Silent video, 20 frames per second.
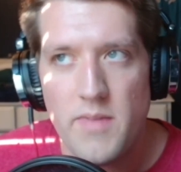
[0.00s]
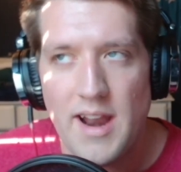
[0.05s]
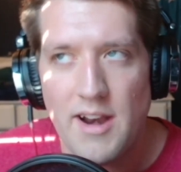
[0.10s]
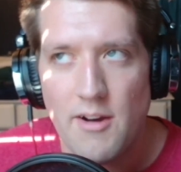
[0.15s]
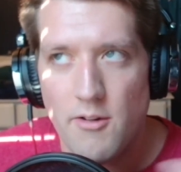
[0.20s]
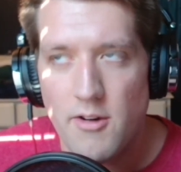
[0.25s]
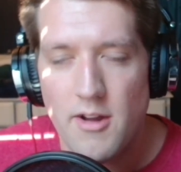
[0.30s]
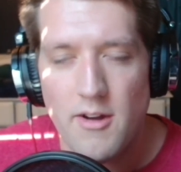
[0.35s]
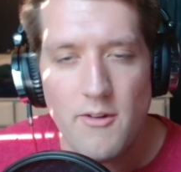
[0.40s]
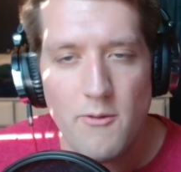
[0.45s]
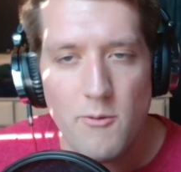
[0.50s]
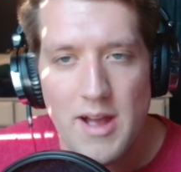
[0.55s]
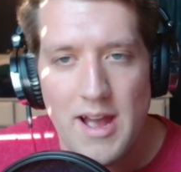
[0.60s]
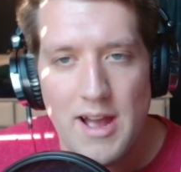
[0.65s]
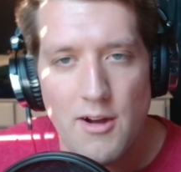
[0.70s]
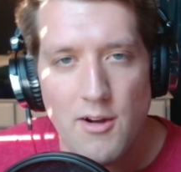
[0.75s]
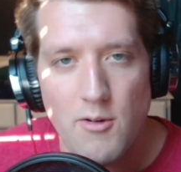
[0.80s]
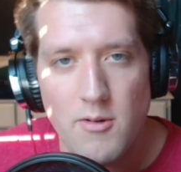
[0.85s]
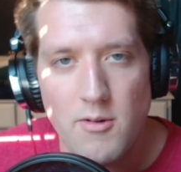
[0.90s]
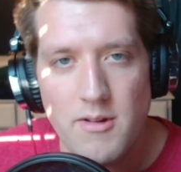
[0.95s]
I don't know
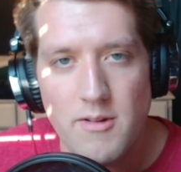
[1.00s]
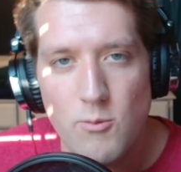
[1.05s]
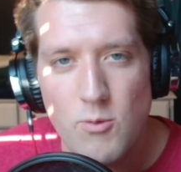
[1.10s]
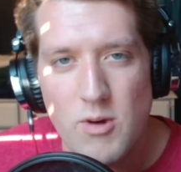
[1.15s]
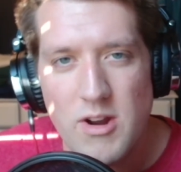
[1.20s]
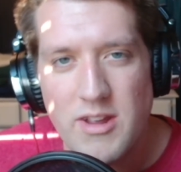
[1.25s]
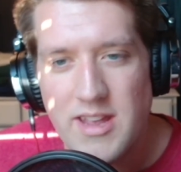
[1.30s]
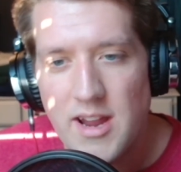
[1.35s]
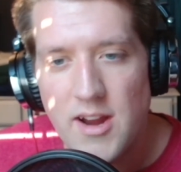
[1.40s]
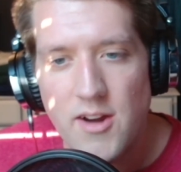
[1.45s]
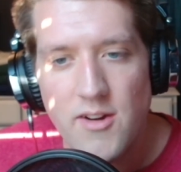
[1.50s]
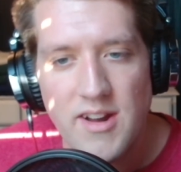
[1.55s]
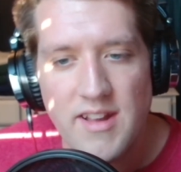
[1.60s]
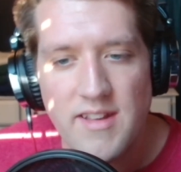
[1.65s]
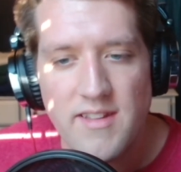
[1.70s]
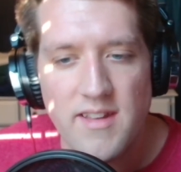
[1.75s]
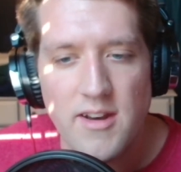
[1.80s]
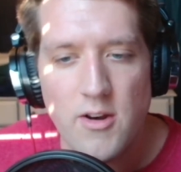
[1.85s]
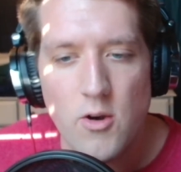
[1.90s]
what year he's